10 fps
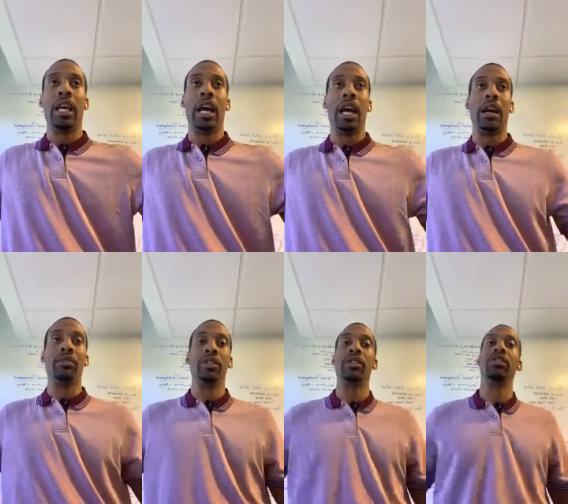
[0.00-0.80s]

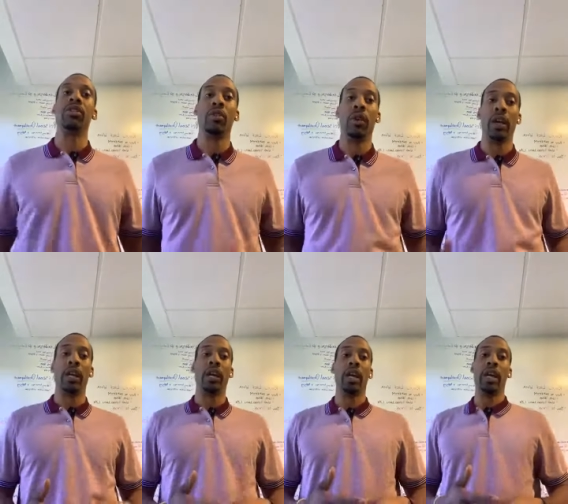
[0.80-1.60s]
um, just
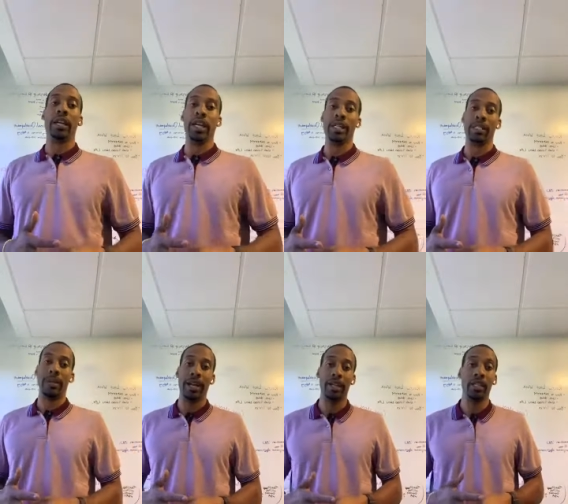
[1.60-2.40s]
doing uh, and getting
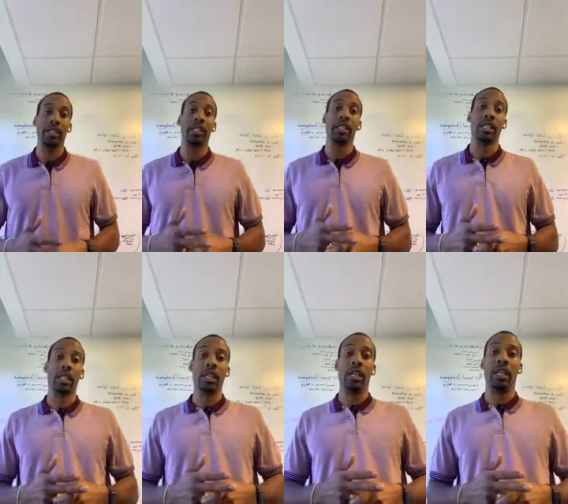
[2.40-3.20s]
somebody to
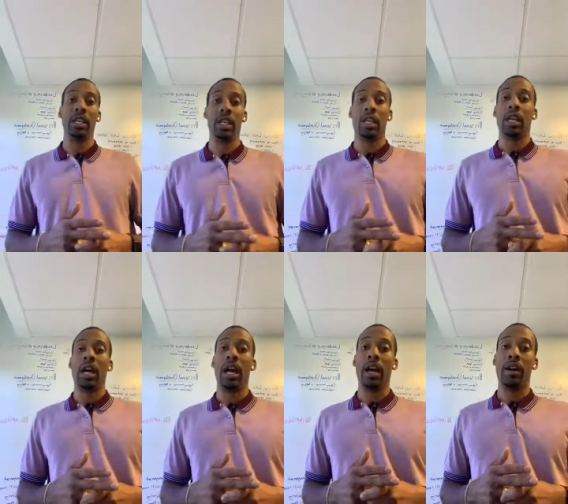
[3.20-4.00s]
consistently
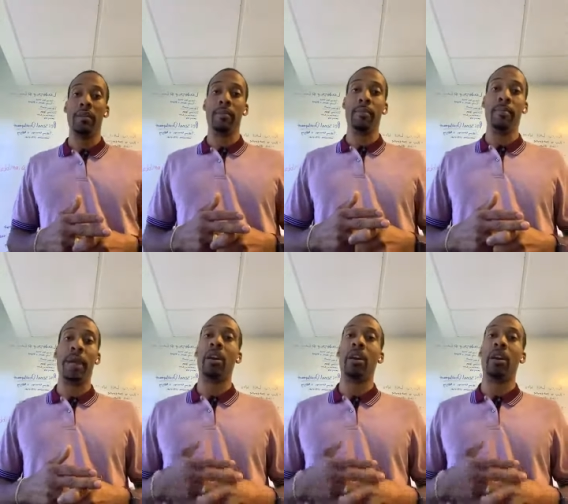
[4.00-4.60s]
um, make